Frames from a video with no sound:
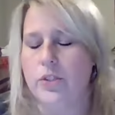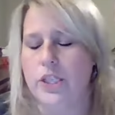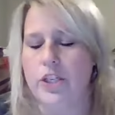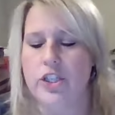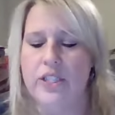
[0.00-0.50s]

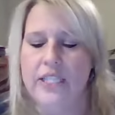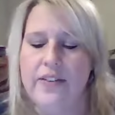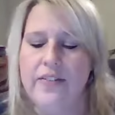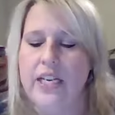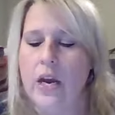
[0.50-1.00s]
such as
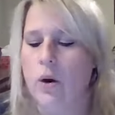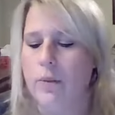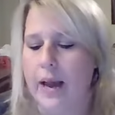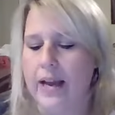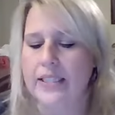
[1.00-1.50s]
TV, network,
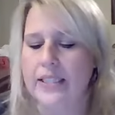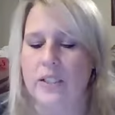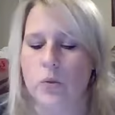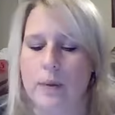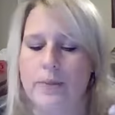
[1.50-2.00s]

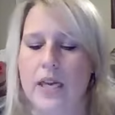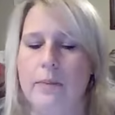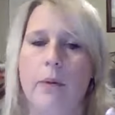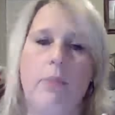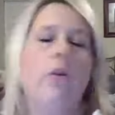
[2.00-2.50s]
magazines, website, and
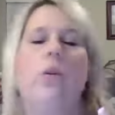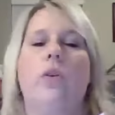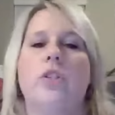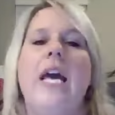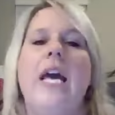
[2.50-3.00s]
billboard
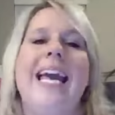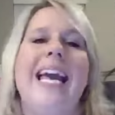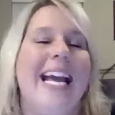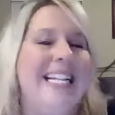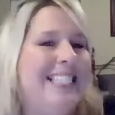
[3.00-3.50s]
owners.
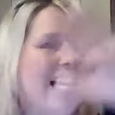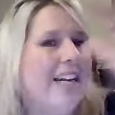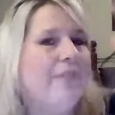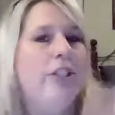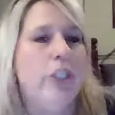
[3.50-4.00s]
Instead
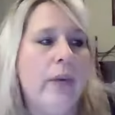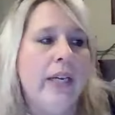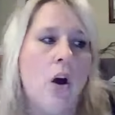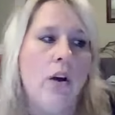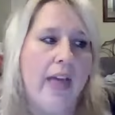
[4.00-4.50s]
of
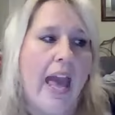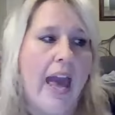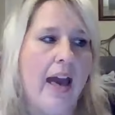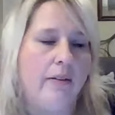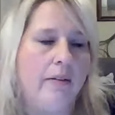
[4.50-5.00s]
doing all
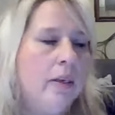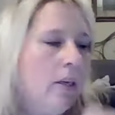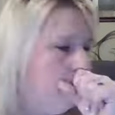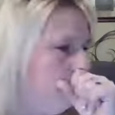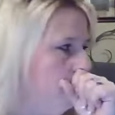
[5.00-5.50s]
that,
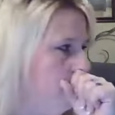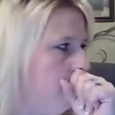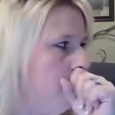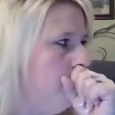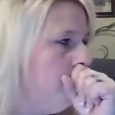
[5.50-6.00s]

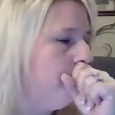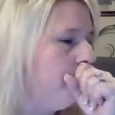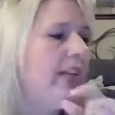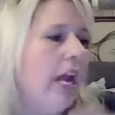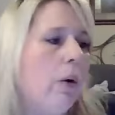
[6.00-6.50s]

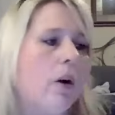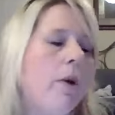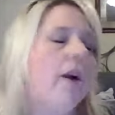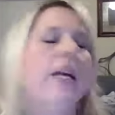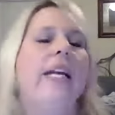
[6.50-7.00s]
network
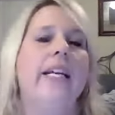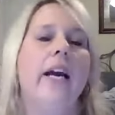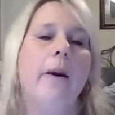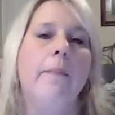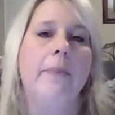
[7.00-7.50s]
marketing
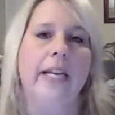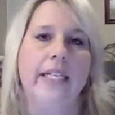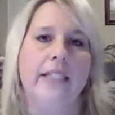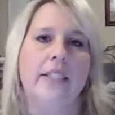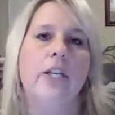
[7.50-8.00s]

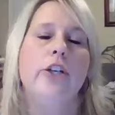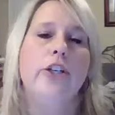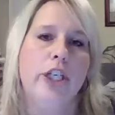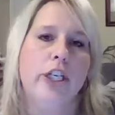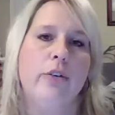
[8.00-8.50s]
companies
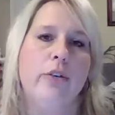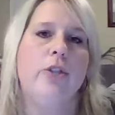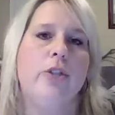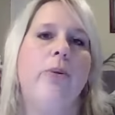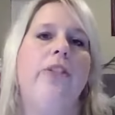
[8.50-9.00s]
choose
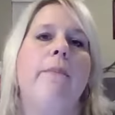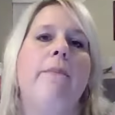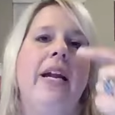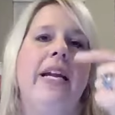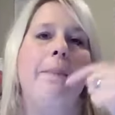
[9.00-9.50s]
to put the
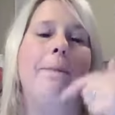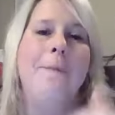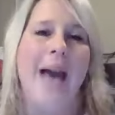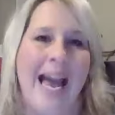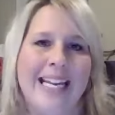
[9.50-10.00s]
money
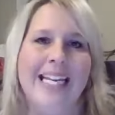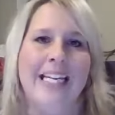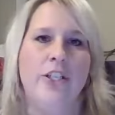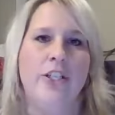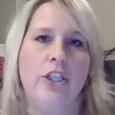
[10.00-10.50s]
back
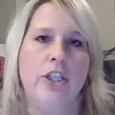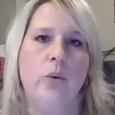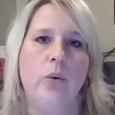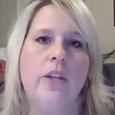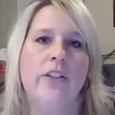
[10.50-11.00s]

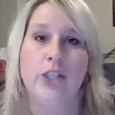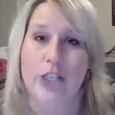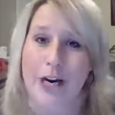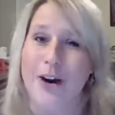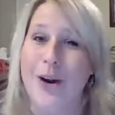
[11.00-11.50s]
into the
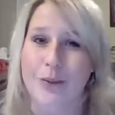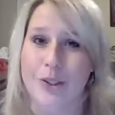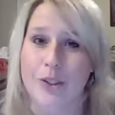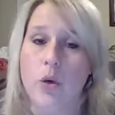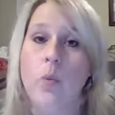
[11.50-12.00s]

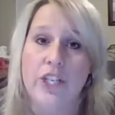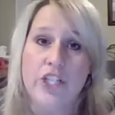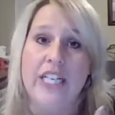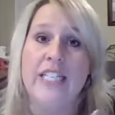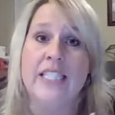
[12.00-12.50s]
shareholders,
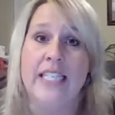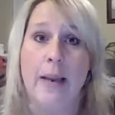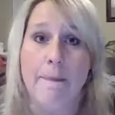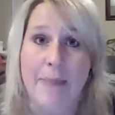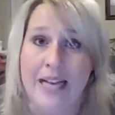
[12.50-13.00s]
which is the
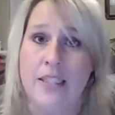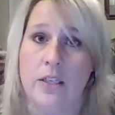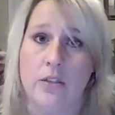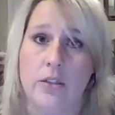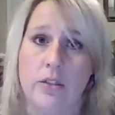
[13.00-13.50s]

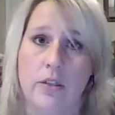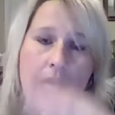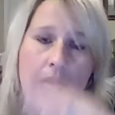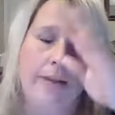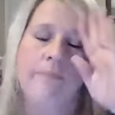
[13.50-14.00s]
ambassadors,
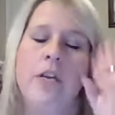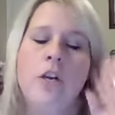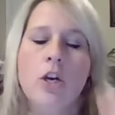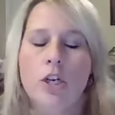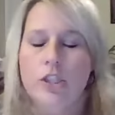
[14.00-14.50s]
okay?
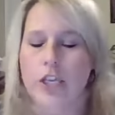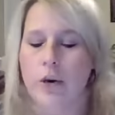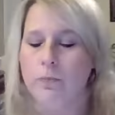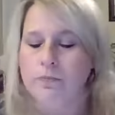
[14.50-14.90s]
So